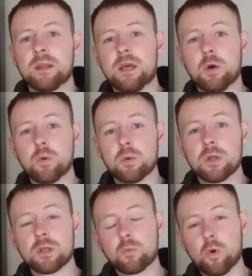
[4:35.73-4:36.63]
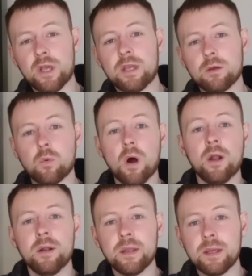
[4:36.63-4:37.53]
Now why to
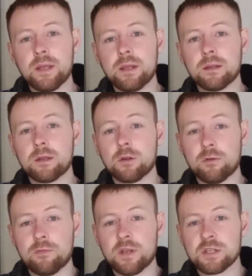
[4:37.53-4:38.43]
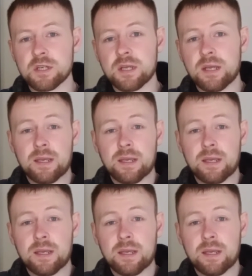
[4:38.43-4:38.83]
quarantine your fish